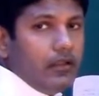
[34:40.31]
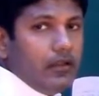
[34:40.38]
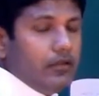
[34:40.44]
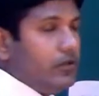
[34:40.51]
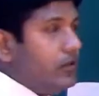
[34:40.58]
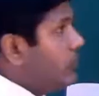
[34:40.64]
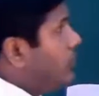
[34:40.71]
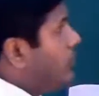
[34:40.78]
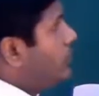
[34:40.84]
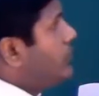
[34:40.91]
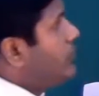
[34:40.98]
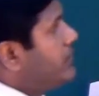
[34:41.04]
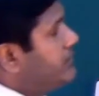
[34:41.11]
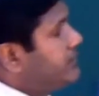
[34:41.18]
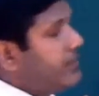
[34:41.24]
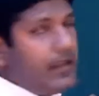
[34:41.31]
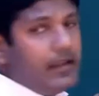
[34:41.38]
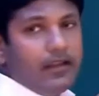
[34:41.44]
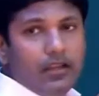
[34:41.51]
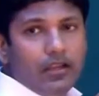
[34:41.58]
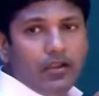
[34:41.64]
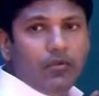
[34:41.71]
Do you notice that?
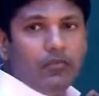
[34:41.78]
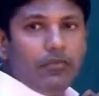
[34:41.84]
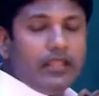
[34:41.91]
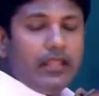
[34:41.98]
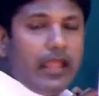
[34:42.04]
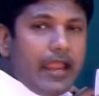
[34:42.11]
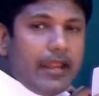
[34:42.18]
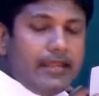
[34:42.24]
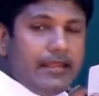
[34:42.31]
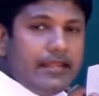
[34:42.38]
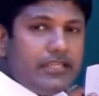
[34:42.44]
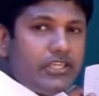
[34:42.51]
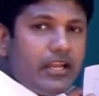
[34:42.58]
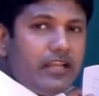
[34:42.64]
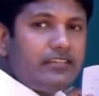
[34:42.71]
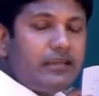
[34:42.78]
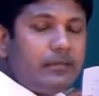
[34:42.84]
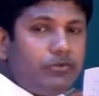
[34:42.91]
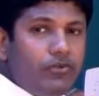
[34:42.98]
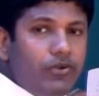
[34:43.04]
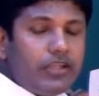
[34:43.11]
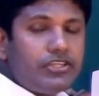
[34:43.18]
With the addition and
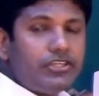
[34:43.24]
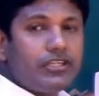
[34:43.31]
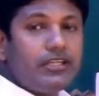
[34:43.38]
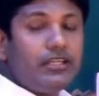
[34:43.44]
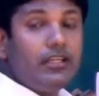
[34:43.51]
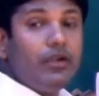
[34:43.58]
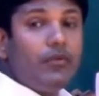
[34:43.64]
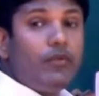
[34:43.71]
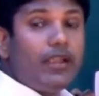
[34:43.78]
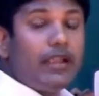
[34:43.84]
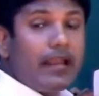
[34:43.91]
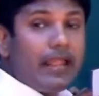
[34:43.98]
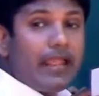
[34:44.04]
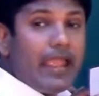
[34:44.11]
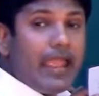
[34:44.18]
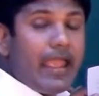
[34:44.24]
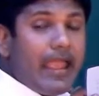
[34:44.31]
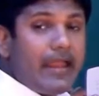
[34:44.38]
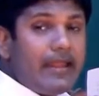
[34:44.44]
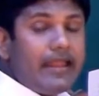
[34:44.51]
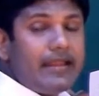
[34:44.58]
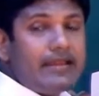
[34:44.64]
subtraction, we can
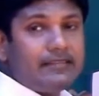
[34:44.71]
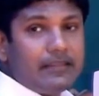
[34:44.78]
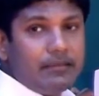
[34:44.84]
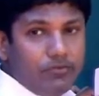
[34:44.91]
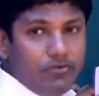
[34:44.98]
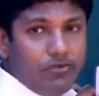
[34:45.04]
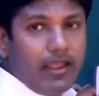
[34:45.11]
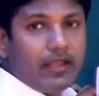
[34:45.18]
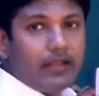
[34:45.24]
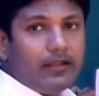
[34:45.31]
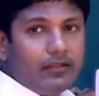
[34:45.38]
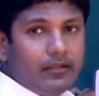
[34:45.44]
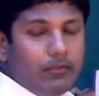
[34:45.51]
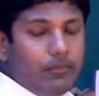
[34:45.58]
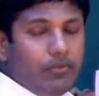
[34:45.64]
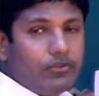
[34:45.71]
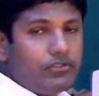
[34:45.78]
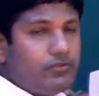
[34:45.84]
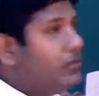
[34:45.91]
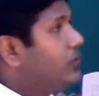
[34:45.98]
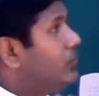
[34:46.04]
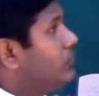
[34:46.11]
add and subtract approach
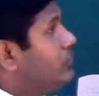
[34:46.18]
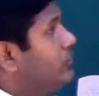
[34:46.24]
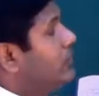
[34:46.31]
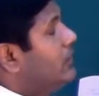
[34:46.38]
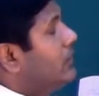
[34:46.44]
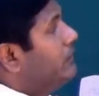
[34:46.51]
we used.